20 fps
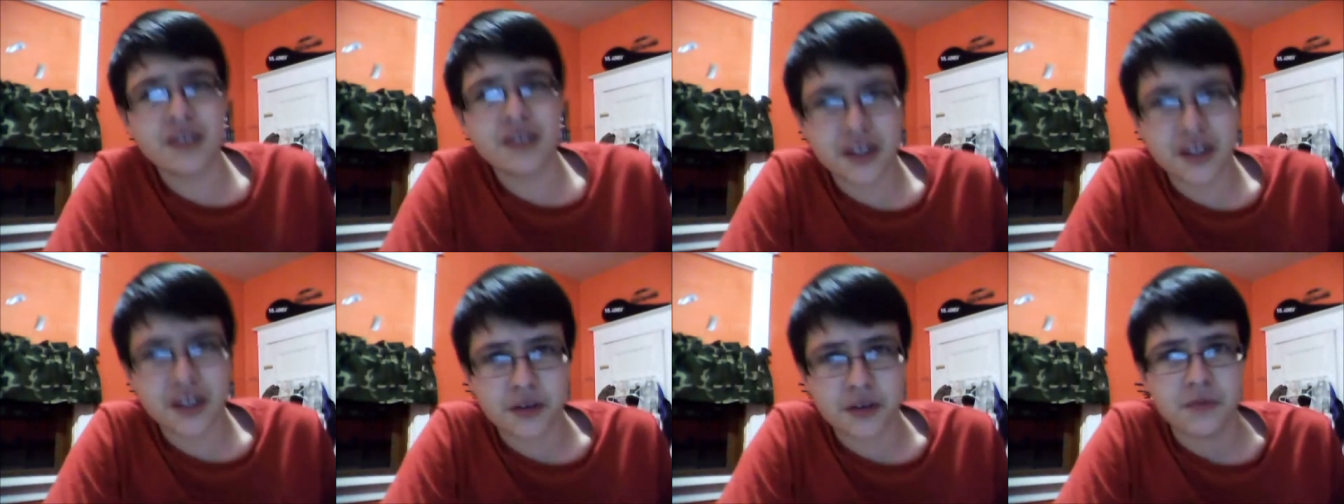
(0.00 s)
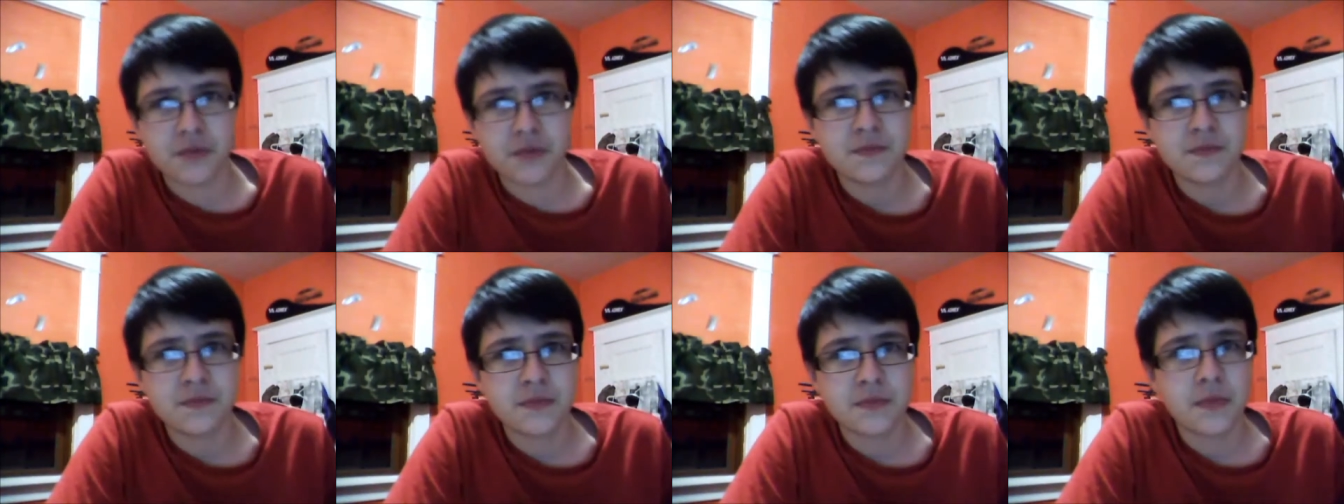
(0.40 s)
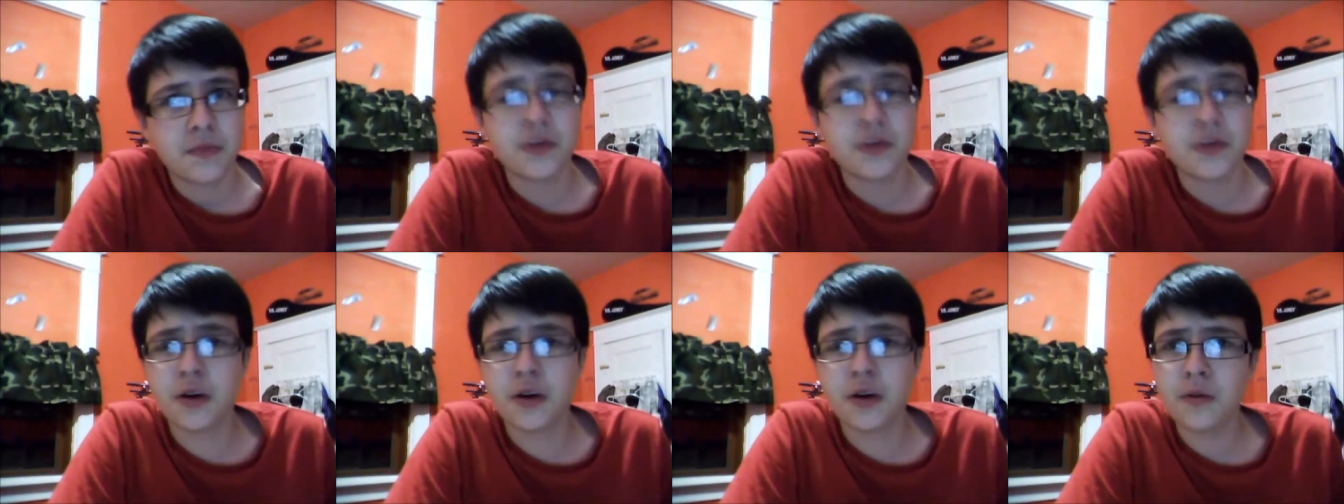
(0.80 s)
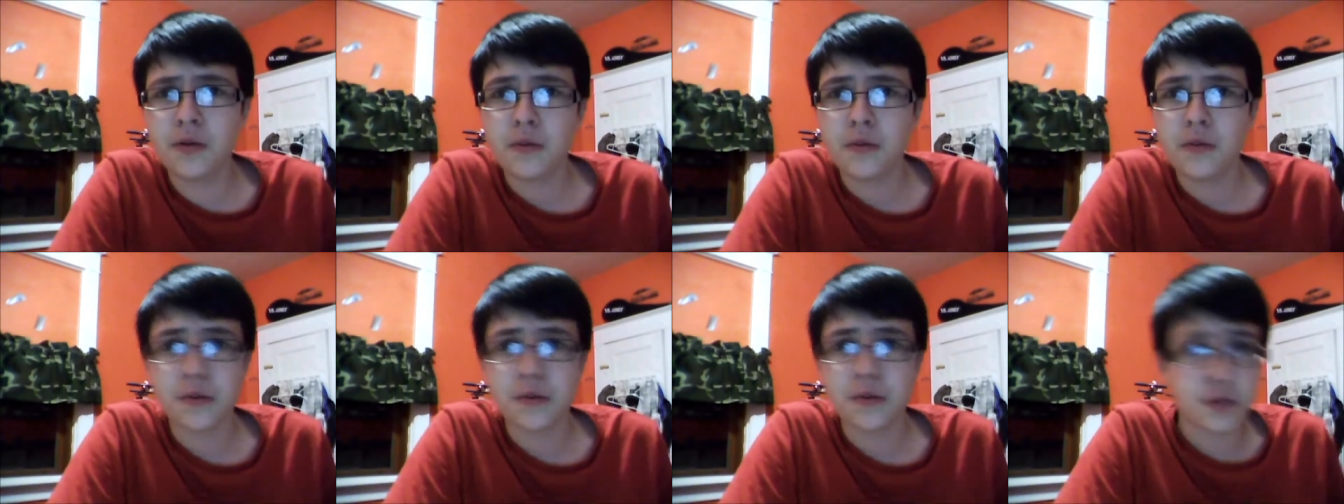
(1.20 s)
that, though. You know,
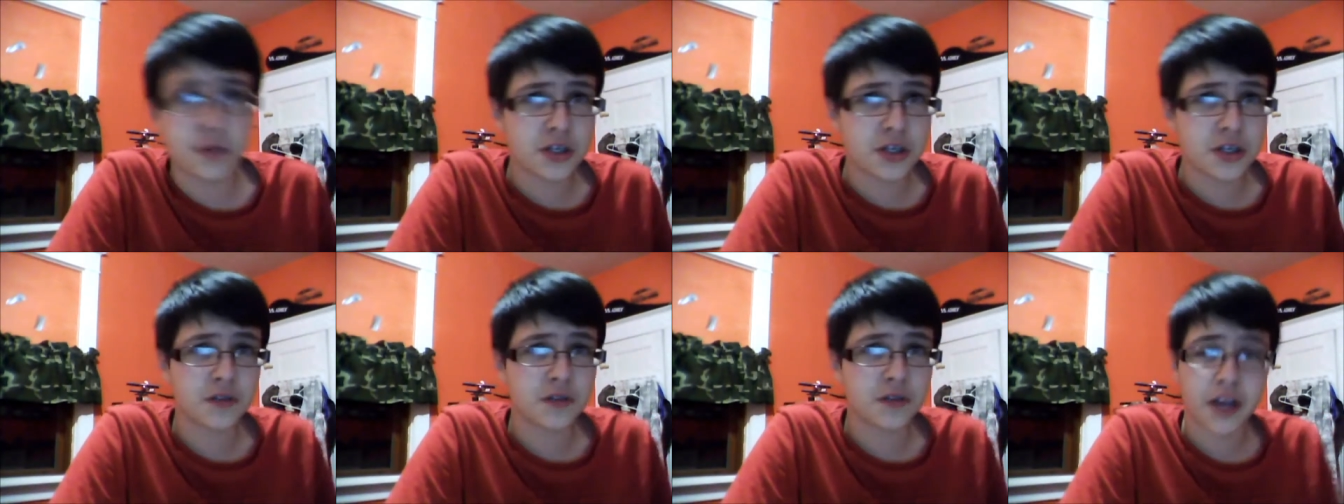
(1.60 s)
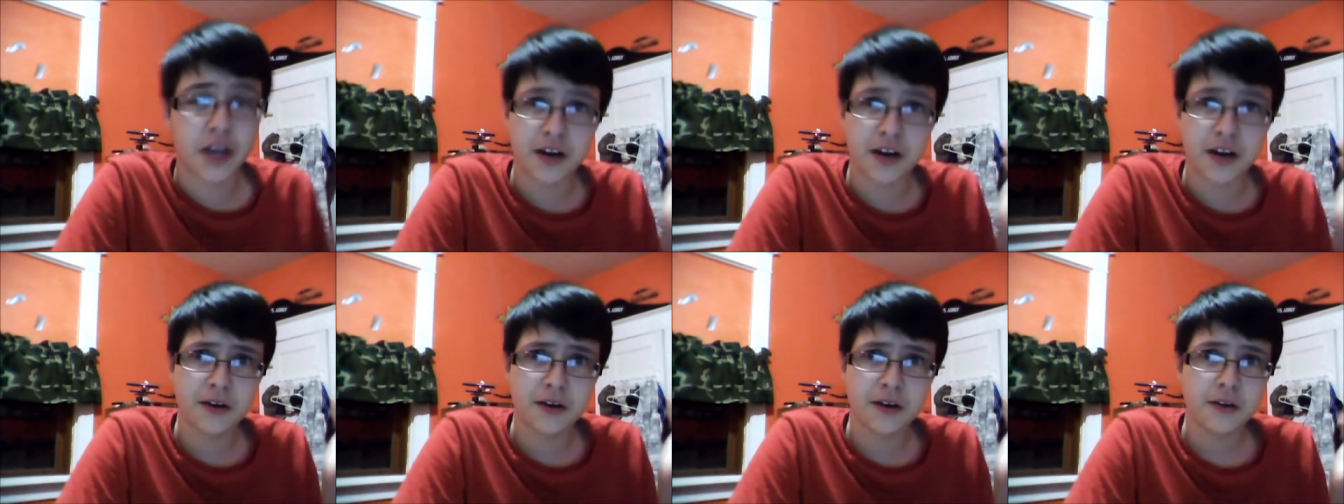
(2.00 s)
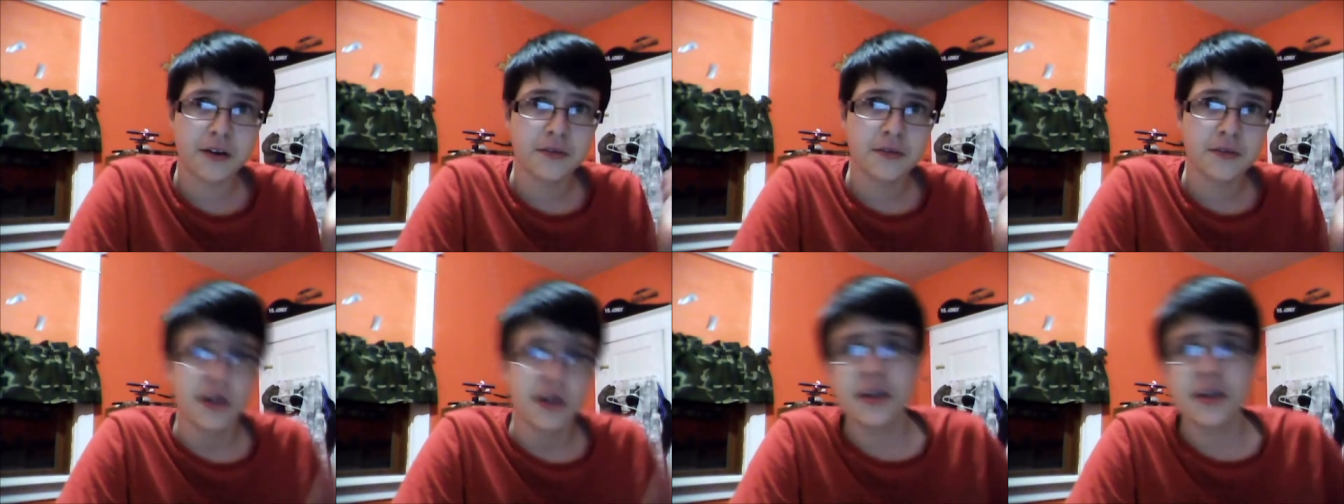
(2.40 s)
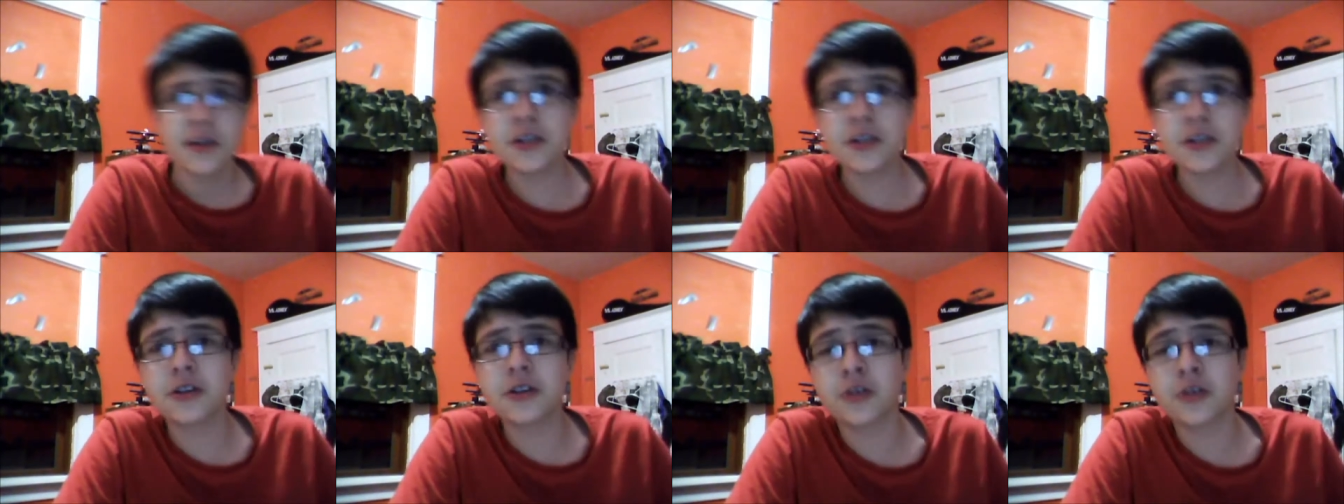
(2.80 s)
the whooshing of the hair. This is
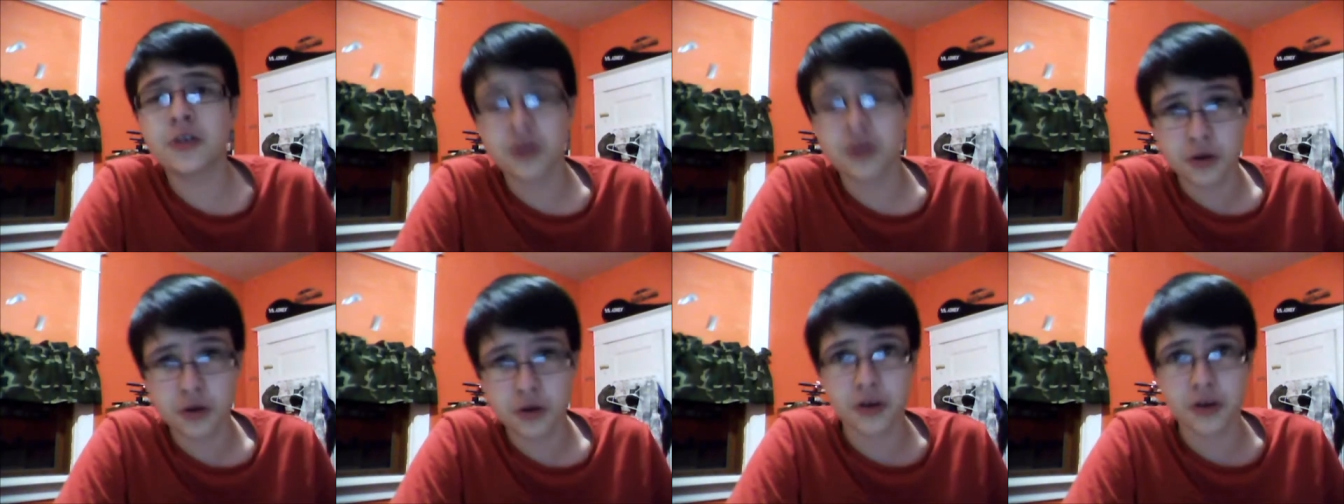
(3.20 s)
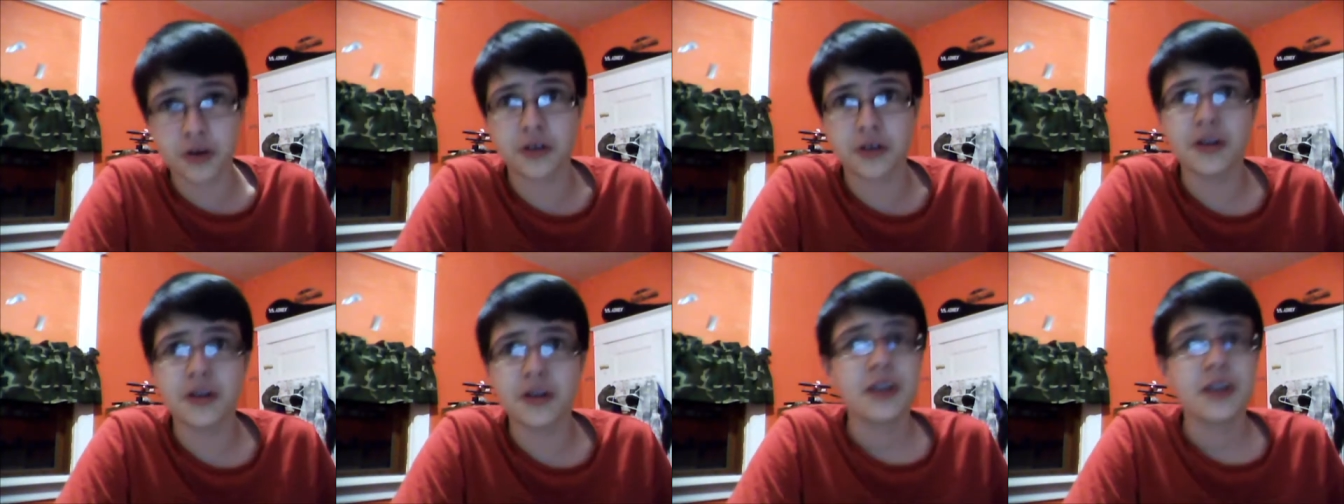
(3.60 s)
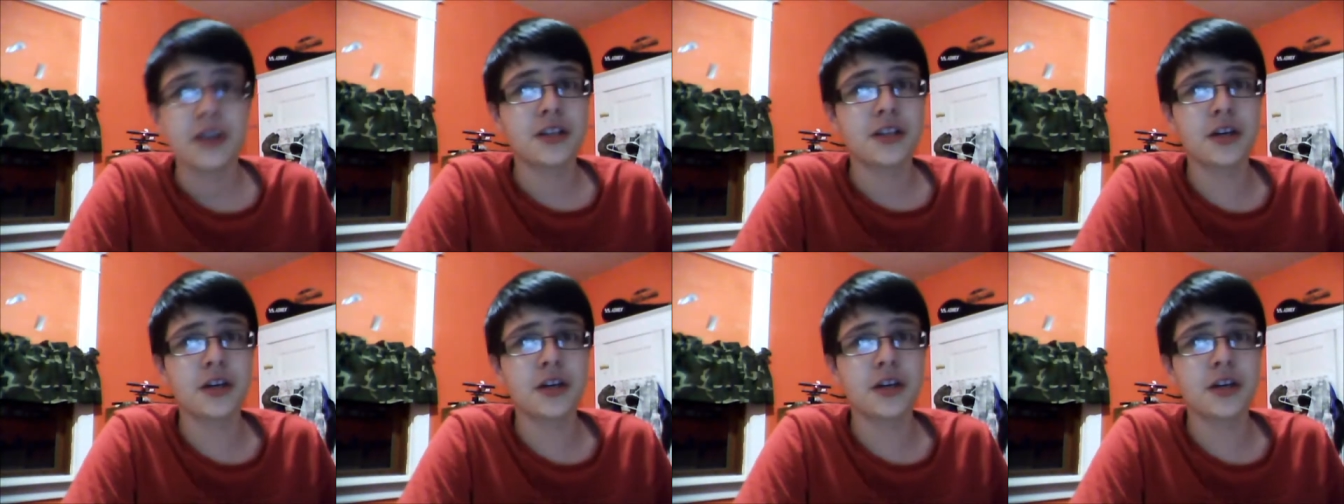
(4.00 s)
a tutorial to tell you